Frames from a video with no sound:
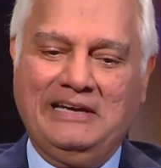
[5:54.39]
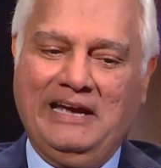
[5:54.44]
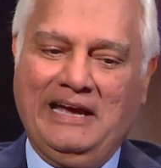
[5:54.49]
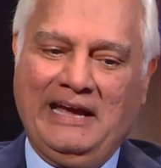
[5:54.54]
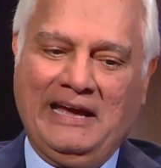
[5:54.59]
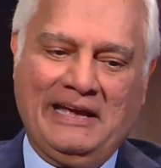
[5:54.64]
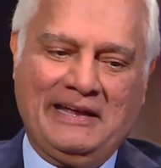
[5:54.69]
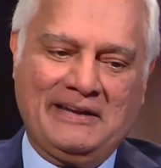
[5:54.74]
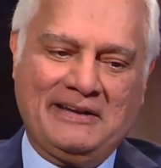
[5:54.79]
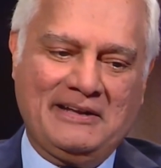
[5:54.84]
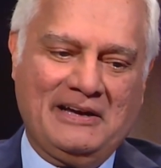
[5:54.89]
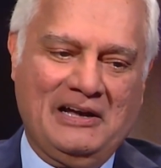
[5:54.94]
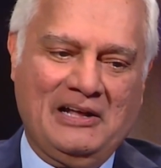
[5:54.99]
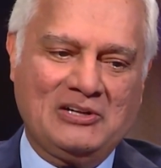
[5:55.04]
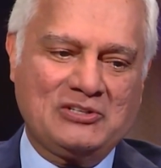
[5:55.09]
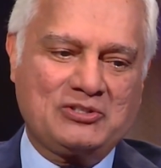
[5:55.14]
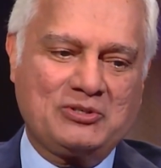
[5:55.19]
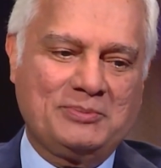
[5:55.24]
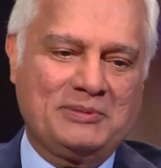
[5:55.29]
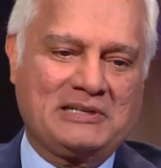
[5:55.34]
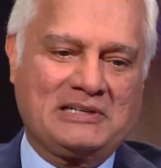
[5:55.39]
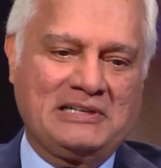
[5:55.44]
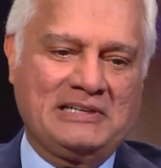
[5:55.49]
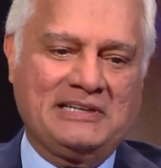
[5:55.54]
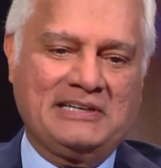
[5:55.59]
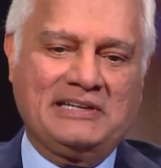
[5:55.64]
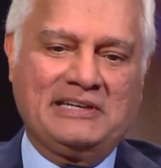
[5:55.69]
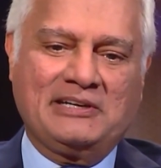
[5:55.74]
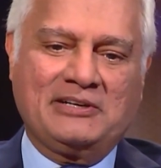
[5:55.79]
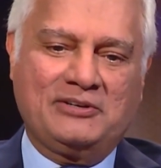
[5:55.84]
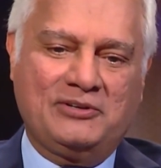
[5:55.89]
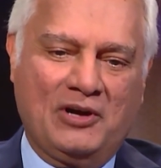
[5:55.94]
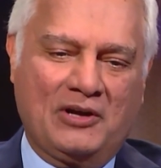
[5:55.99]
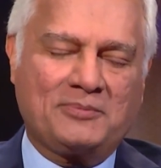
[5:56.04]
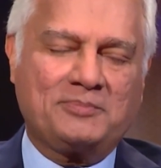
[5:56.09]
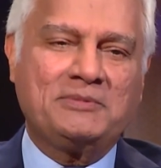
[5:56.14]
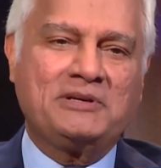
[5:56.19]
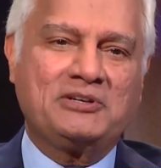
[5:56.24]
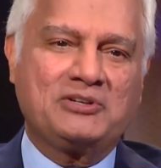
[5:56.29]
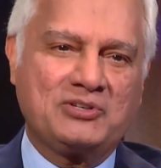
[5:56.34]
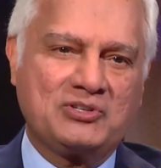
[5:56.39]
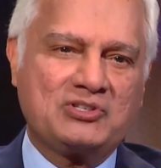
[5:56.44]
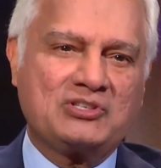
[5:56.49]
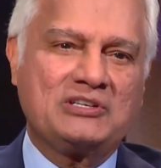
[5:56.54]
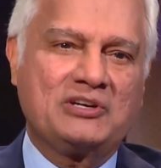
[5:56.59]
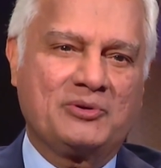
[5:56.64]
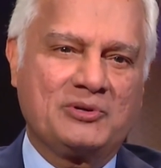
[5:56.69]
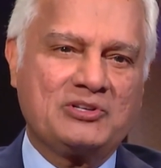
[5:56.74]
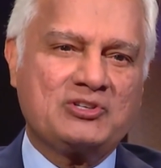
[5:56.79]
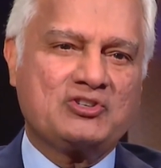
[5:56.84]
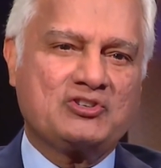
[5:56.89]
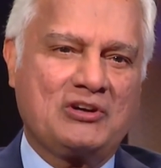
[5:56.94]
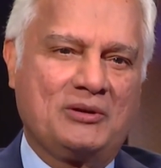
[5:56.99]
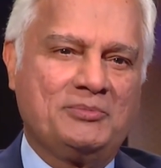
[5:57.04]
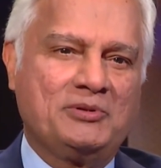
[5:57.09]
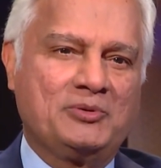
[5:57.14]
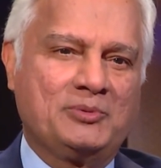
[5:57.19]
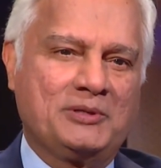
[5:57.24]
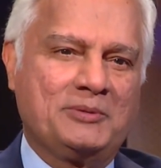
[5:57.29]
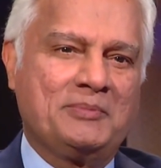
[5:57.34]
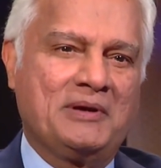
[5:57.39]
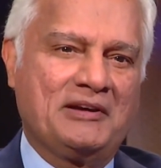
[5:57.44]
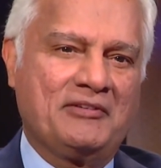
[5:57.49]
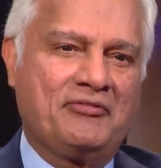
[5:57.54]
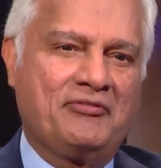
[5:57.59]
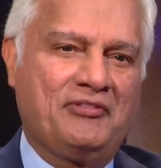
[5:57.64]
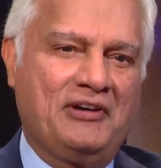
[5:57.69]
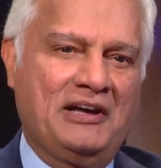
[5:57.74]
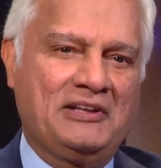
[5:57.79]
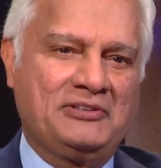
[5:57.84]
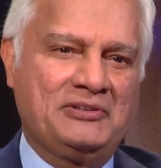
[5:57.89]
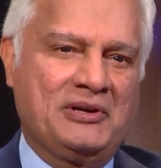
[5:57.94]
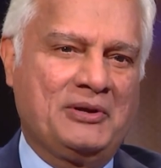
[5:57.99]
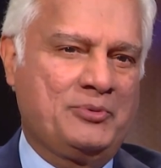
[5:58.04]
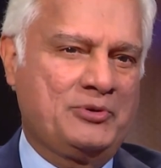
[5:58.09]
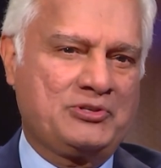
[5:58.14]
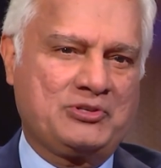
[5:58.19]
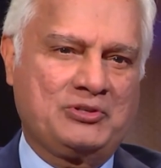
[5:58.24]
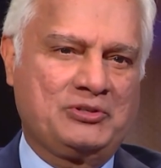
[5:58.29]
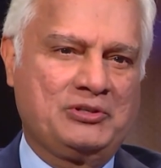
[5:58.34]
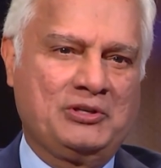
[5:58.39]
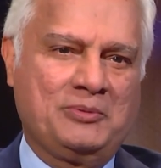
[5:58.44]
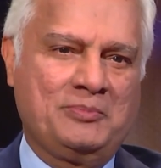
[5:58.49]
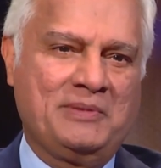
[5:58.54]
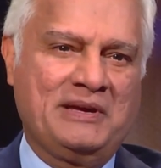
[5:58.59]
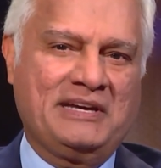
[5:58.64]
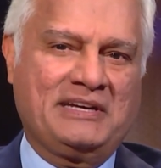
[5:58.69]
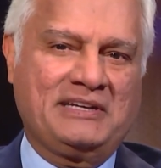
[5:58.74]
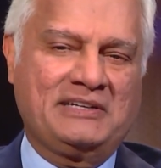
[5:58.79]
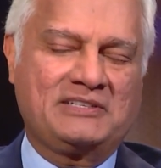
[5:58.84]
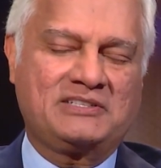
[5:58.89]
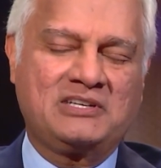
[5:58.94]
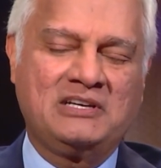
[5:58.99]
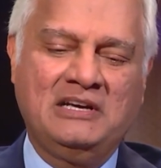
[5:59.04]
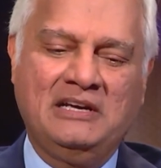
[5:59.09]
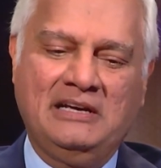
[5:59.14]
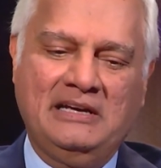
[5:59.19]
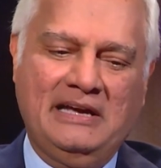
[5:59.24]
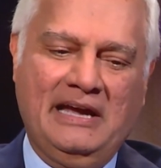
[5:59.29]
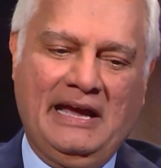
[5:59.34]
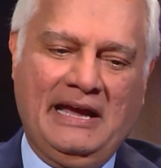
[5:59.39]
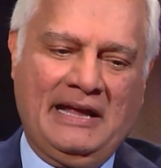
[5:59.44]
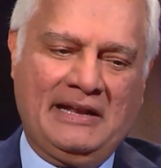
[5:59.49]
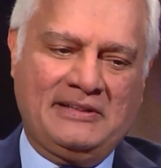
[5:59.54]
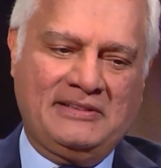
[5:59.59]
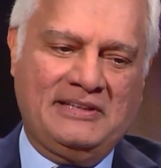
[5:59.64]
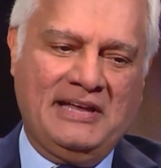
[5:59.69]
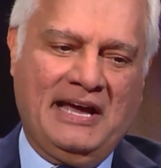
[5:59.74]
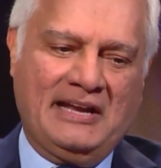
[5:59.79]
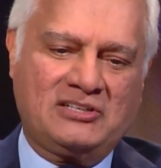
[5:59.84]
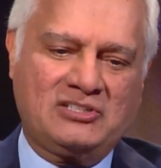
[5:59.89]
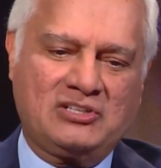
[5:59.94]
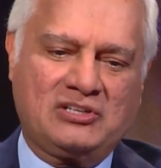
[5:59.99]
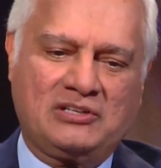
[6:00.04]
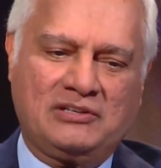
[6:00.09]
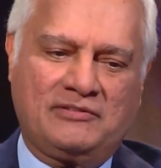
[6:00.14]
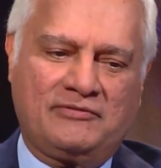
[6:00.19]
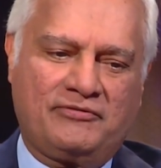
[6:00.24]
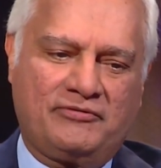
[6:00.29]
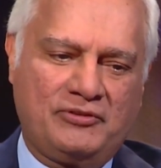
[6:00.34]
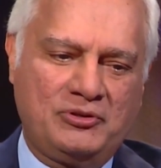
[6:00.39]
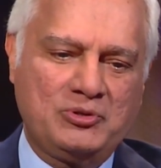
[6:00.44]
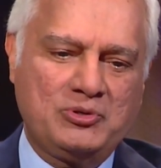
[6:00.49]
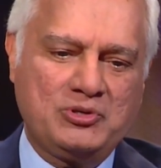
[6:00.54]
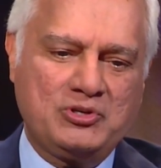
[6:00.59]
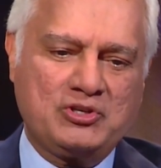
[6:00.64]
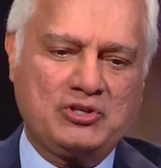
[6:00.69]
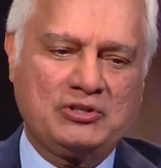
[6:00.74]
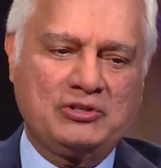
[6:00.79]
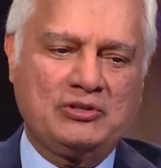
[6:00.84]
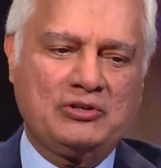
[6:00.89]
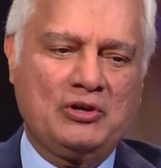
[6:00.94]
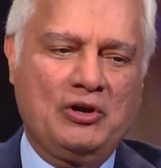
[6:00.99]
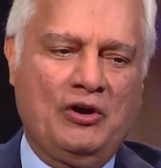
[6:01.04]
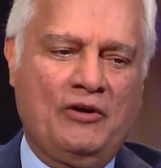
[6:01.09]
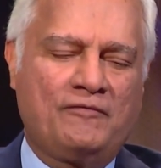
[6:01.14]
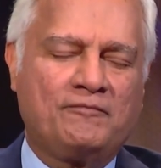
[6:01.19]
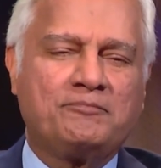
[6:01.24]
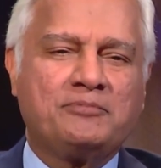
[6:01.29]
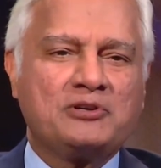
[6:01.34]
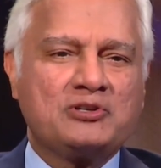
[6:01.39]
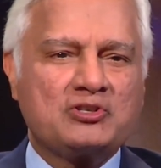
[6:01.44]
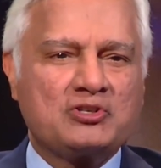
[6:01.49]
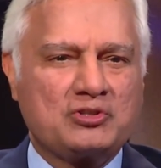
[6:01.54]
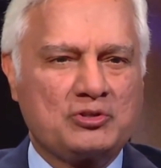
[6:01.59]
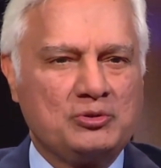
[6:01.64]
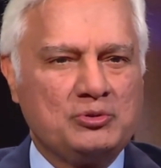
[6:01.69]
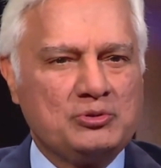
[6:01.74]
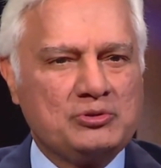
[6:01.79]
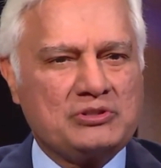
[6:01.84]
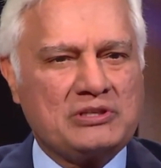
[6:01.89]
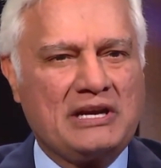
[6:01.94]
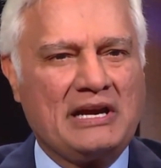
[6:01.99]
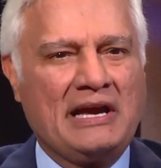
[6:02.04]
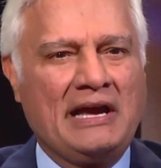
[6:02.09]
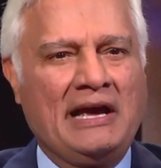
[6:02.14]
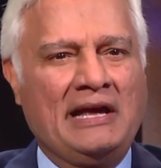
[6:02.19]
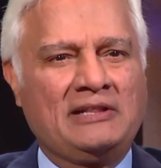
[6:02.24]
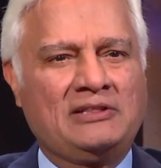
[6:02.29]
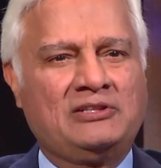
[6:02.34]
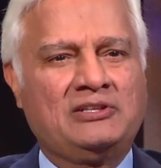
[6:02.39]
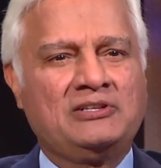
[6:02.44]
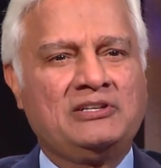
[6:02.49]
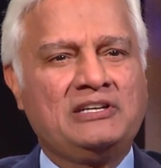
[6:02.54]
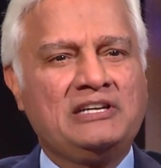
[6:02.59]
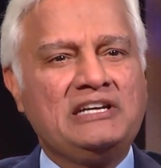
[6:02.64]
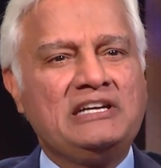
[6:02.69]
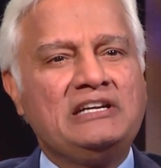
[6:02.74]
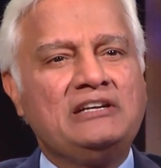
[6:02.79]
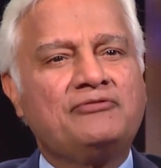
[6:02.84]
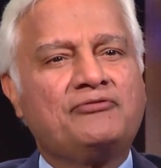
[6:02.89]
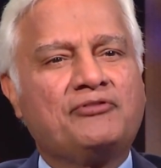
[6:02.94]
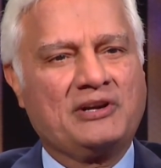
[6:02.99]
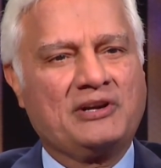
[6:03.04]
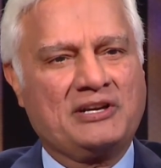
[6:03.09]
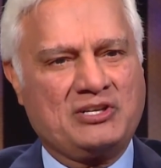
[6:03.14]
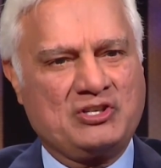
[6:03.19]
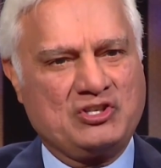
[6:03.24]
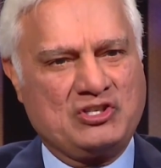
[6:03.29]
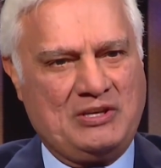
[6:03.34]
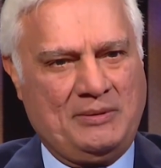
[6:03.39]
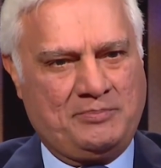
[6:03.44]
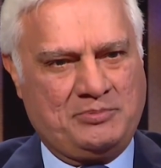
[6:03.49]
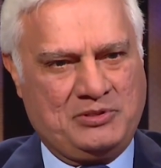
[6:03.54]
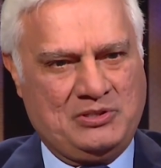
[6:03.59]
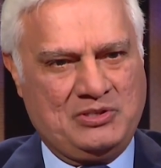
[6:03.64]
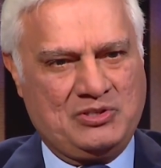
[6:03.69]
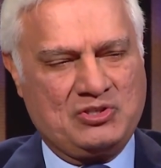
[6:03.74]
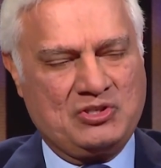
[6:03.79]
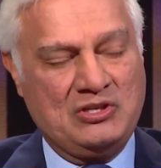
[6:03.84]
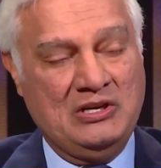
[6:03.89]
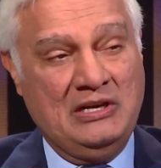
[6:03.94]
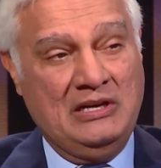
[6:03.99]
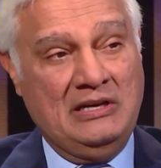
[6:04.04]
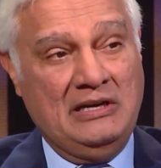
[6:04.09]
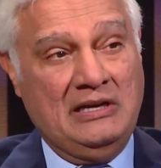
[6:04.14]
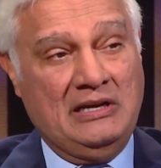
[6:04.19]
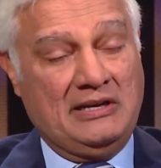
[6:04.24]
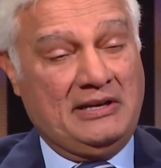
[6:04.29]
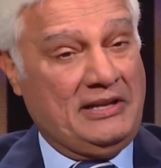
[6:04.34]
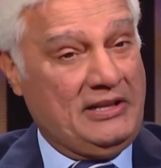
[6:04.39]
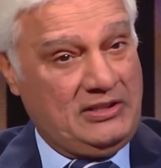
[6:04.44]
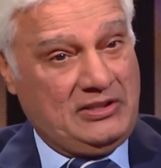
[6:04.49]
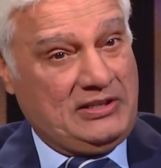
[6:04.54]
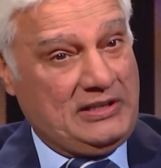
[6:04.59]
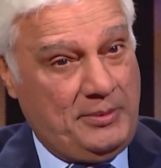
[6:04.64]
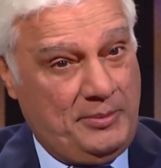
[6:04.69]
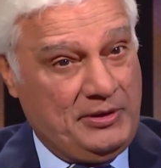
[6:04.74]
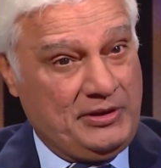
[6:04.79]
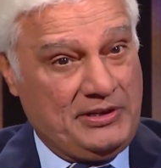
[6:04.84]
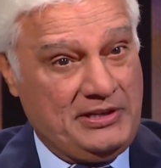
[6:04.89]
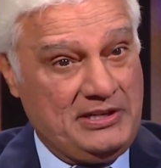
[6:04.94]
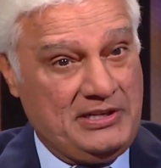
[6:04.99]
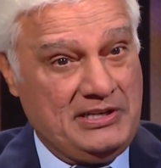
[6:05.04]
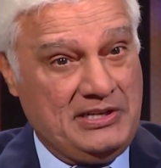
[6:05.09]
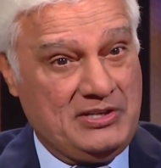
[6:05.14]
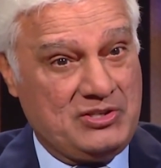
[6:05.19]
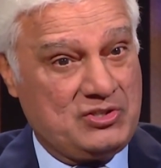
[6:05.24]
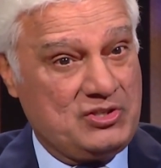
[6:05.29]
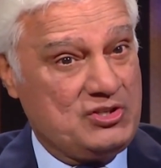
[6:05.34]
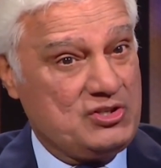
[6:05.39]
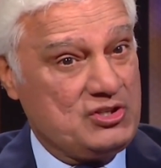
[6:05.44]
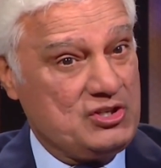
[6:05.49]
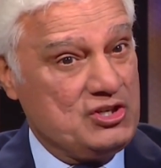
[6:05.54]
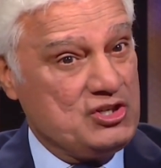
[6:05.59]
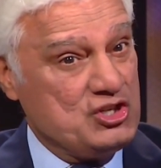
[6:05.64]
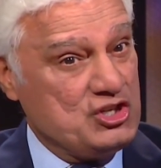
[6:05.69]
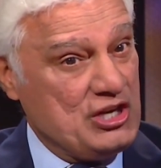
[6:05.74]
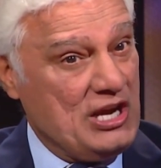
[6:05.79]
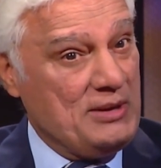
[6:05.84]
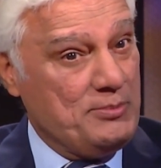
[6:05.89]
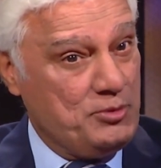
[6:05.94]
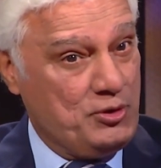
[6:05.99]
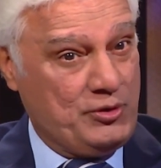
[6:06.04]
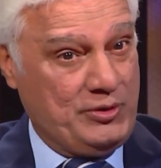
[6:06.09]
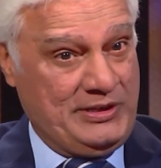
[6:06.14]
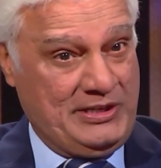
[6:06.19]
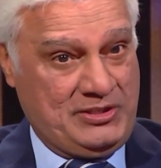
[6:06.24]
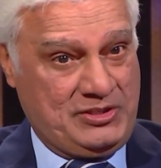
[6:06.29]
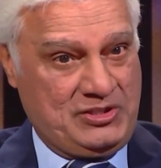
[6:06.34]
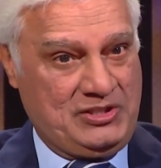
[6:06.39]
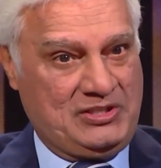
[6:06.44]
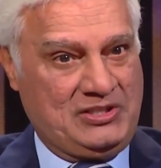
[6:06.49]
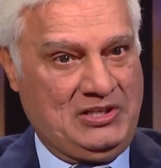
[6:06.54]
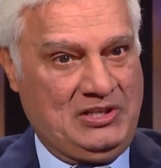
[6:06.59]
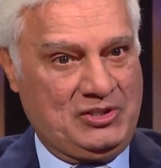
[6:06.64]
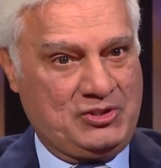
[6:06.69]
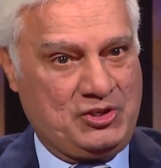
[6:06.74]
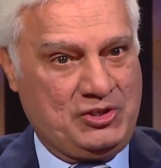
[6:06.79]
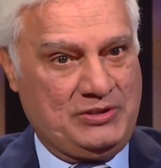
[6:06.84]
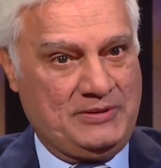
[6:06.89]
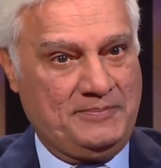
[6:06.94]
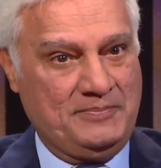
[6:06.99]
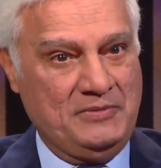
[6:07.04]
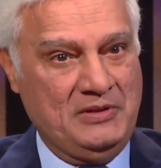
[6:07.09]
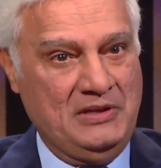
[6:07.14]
And ultimately, it got me into serious trouble with my father. I wasn't going to make it. And that confusion of pursuit and the need acceptance. Another thing about India is it's a shame-oriented culture.